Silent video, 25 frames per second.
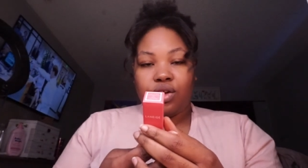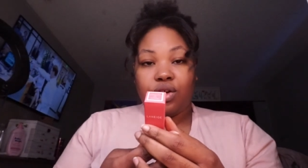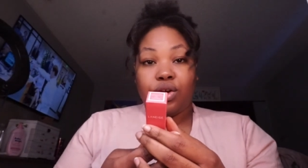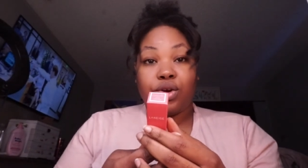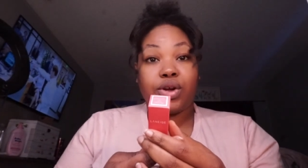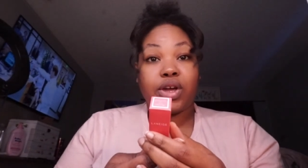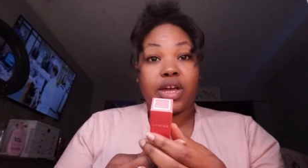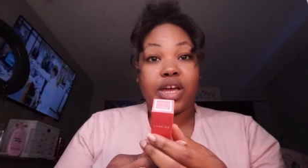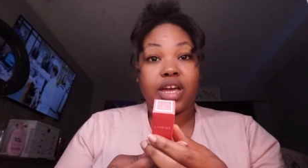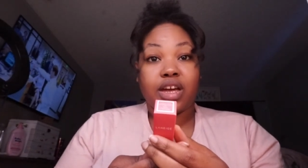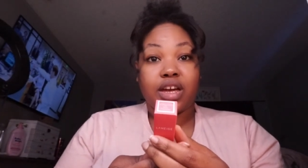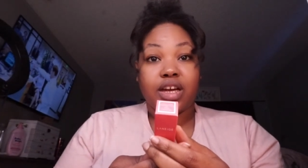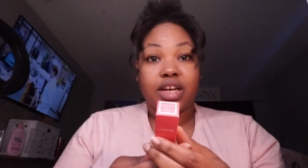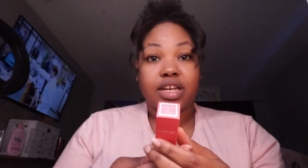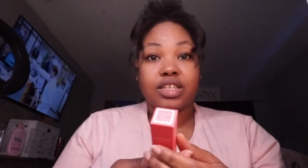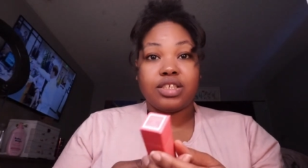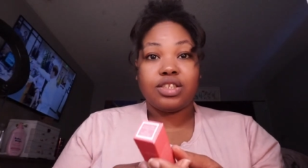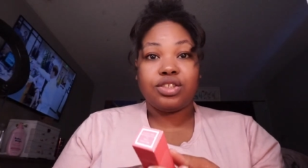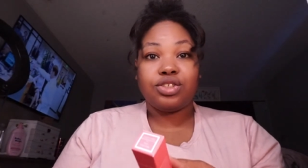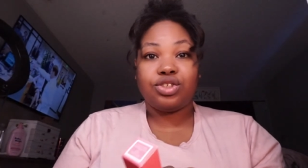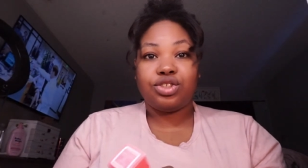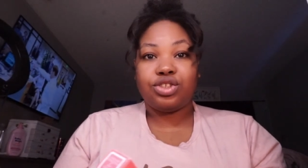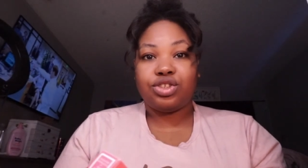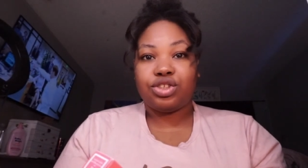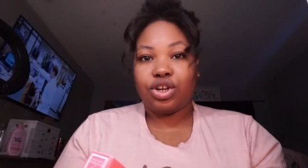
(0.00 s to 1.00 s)
Okay,
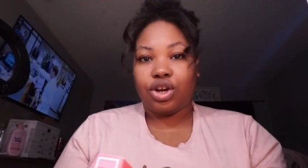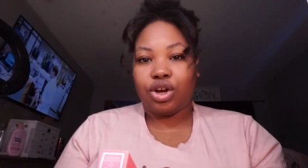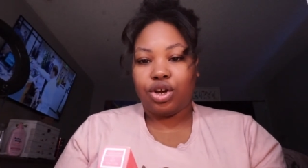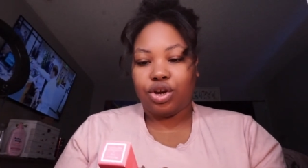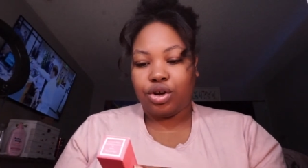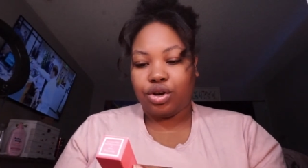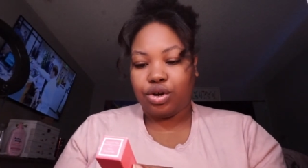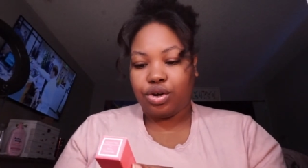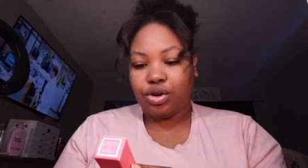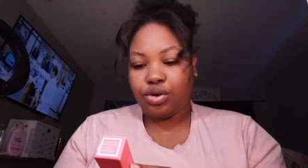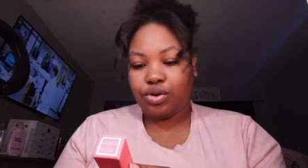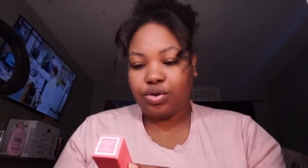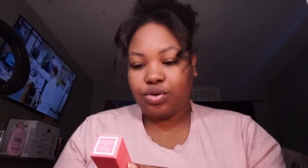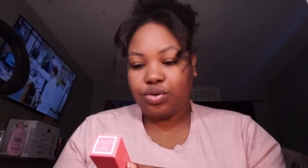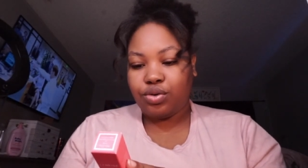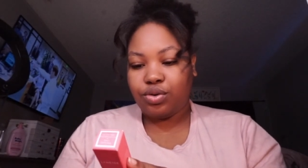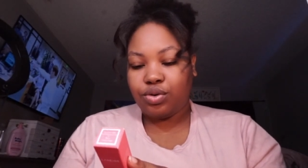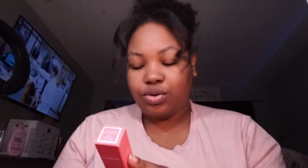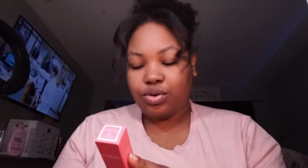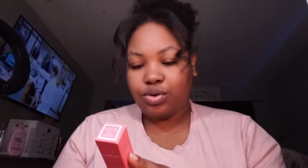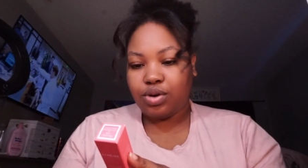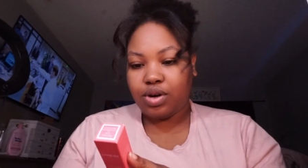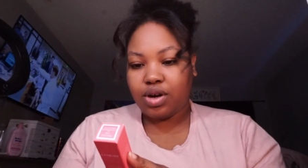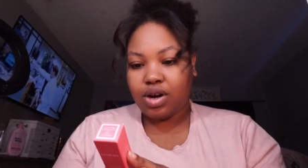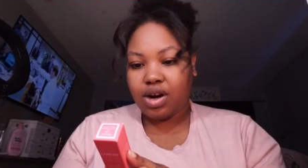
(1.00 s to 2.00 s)
guys, so
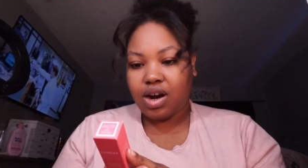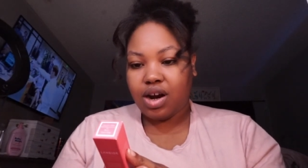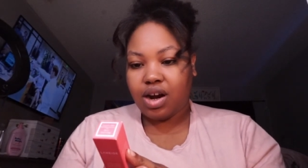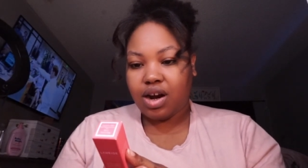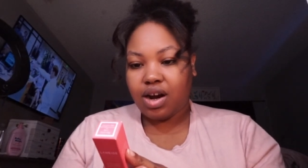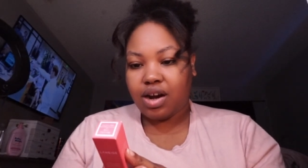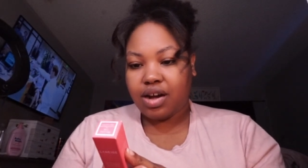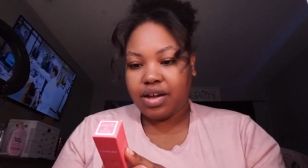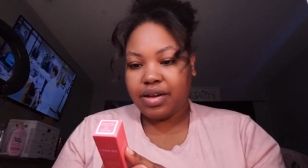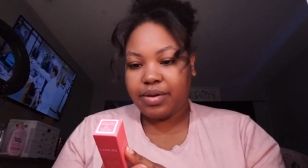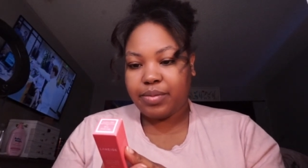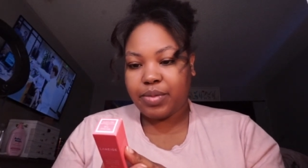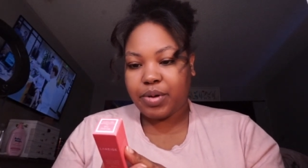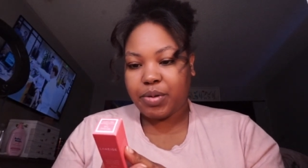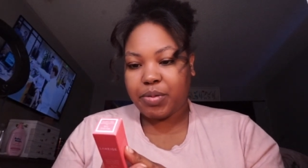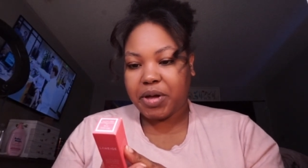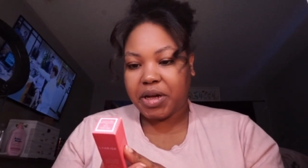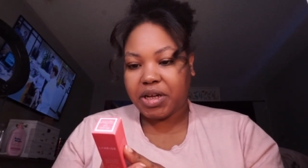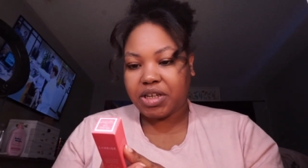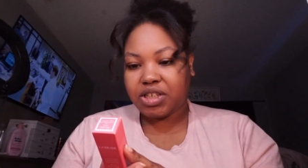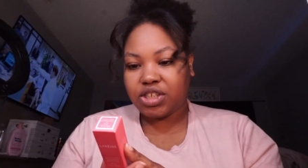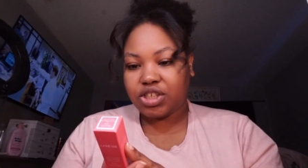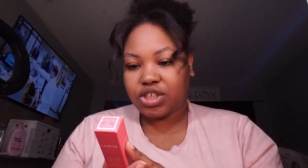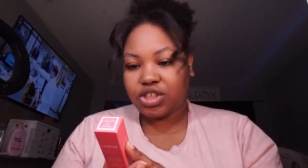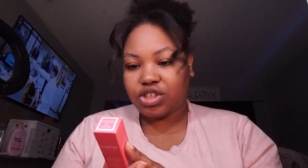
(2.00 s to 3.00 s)
I am
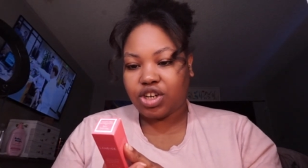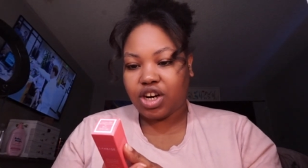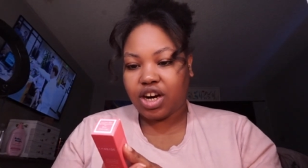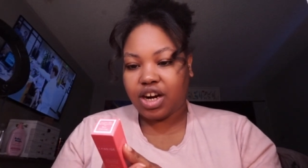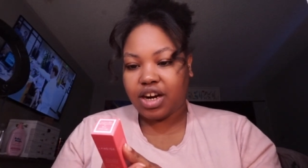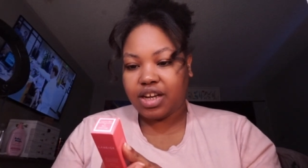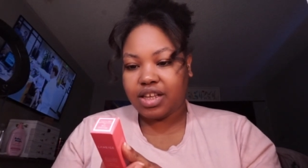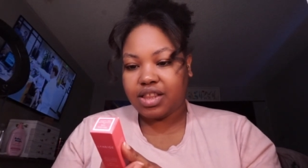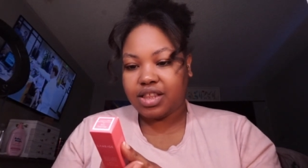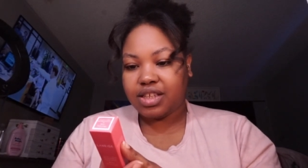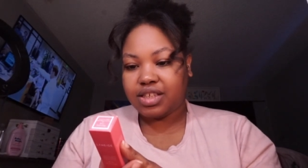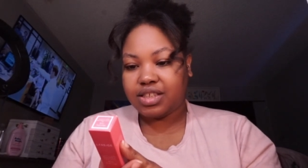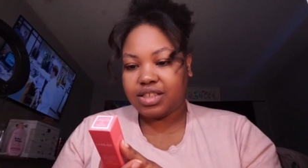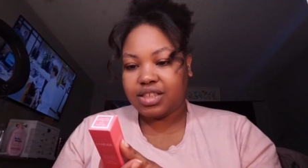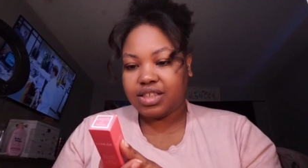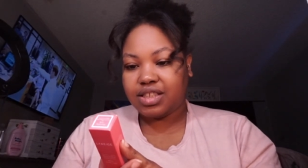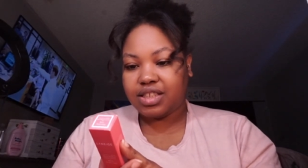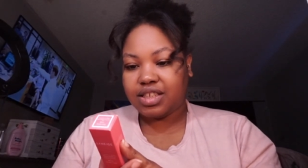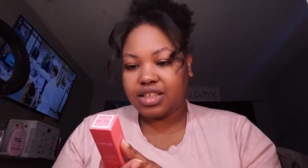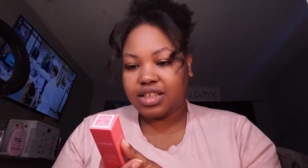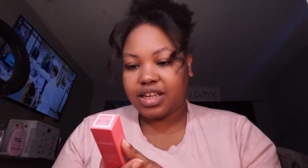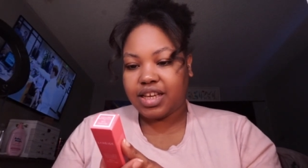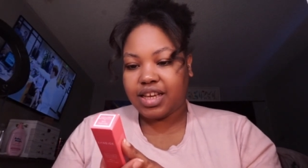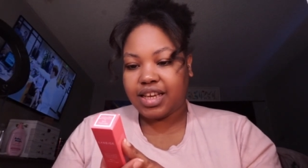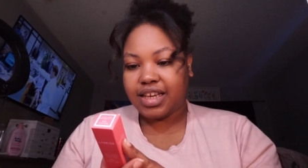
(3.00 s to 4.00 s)
about to try this
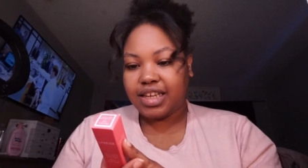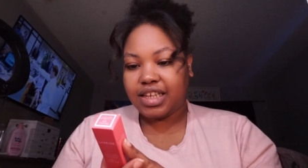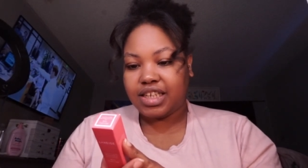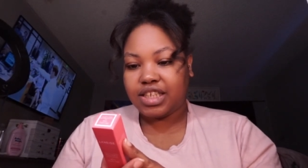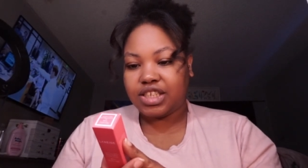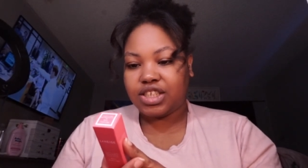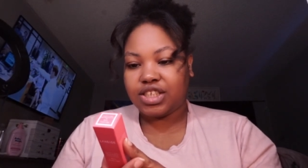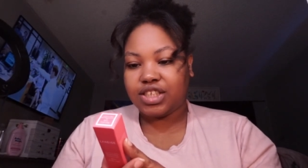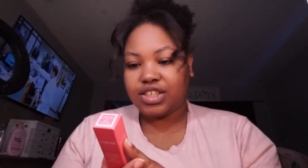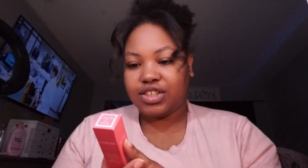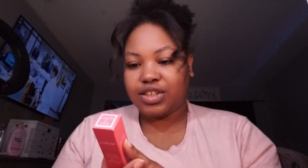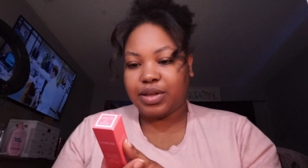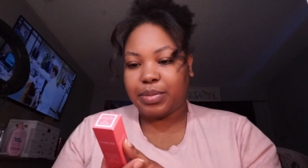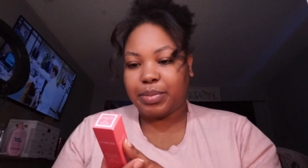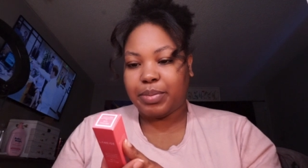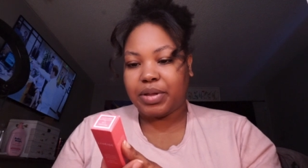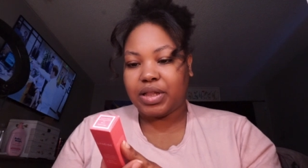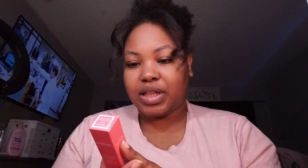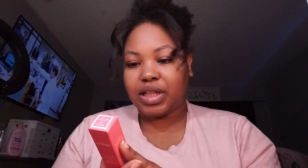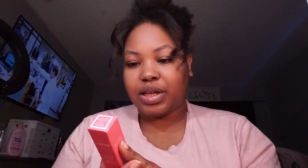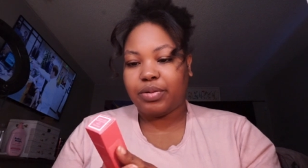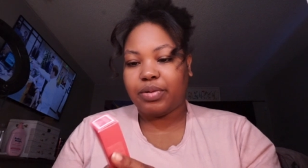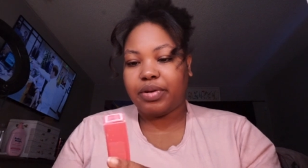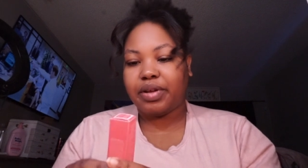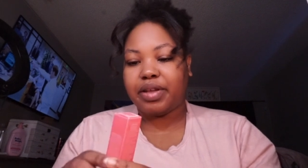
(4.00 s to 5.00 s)
Laneige Lip
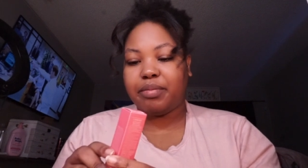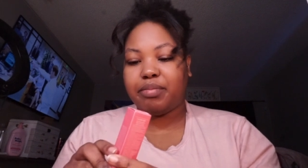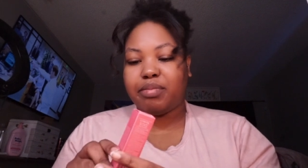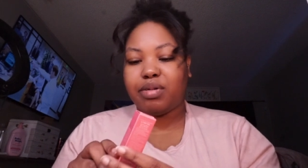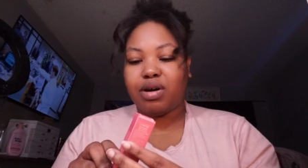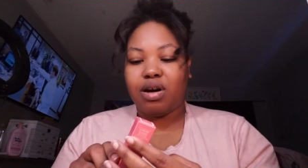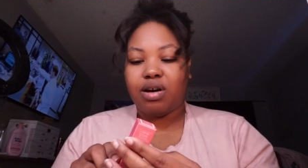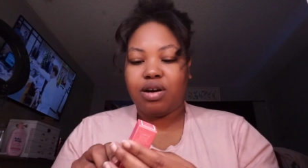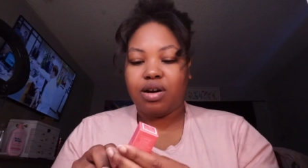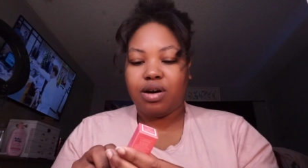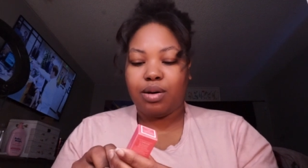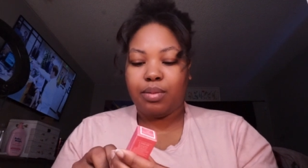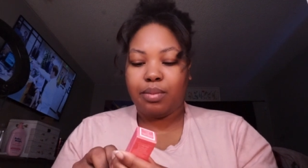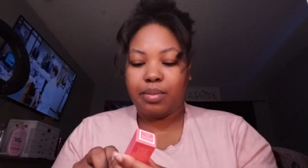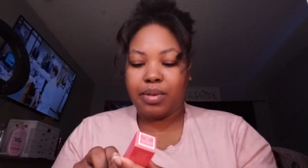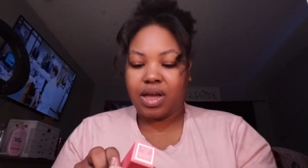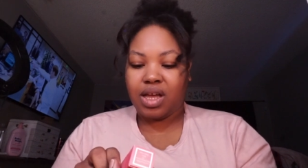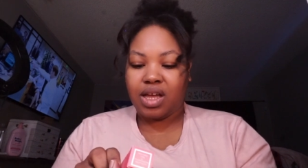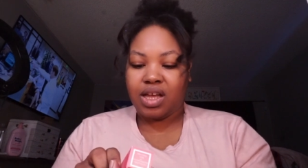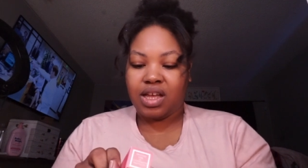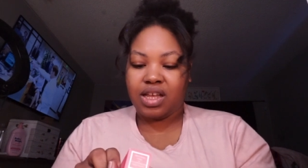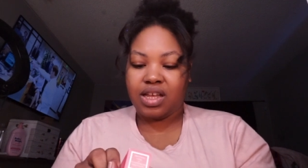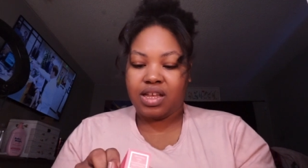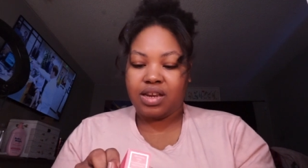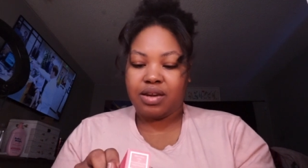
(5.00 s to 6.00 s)
Glowy Balm
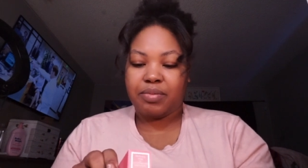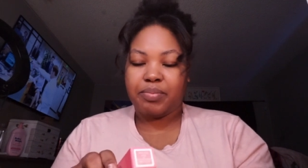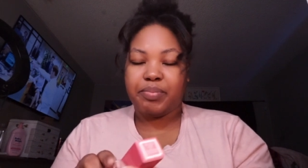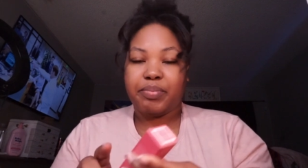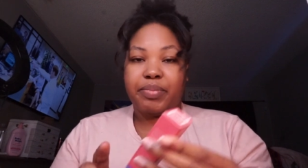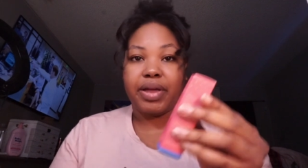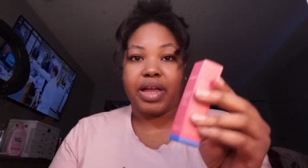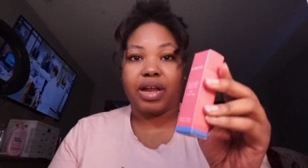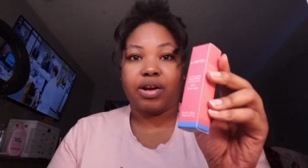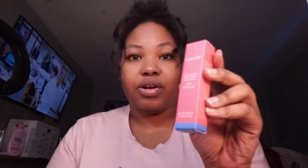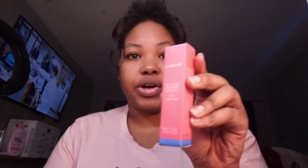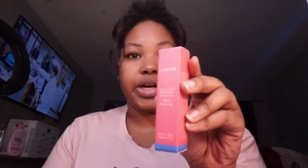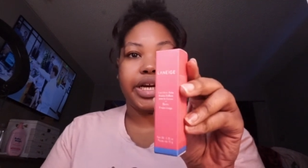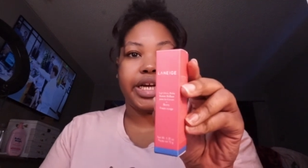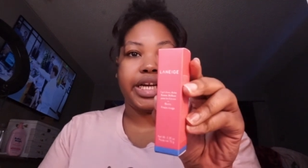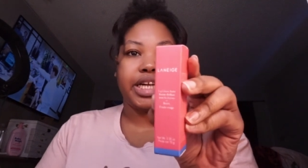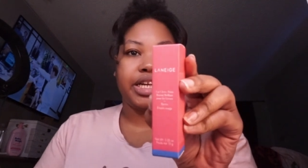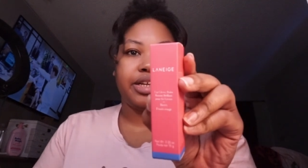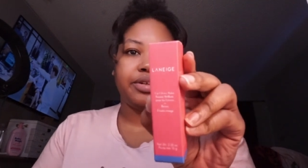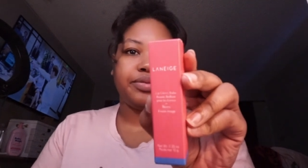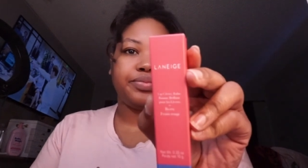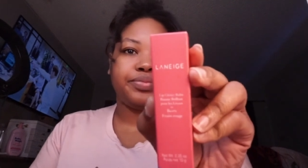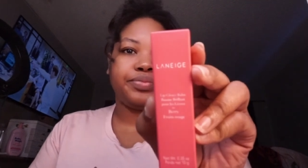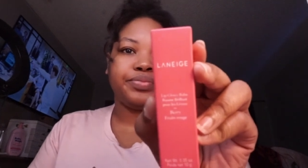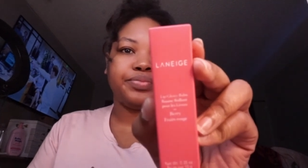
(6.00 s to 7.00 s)
in
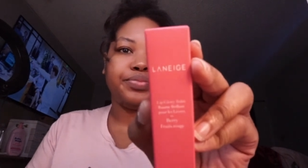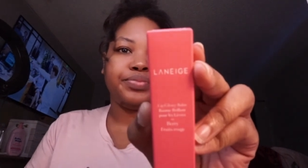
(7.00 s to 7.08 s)
Berry.